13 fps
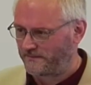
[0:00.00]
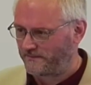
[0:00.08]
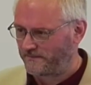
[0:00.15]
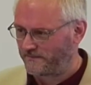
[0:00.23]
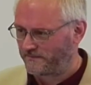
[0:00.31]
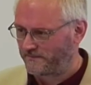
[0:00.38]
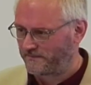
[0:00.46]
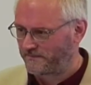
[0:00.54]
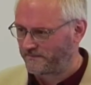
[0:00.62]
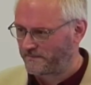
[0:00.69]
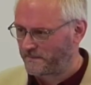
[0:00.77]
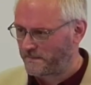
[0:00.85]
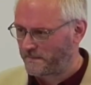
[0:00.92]

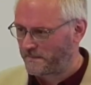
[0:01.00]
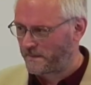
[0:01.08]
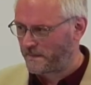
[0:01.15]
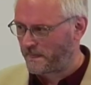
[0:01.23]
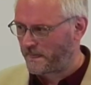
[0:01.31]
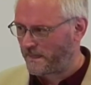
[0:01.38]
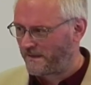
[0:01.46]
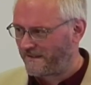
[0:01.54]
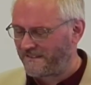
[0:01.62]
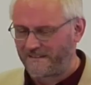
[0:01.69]
(silence)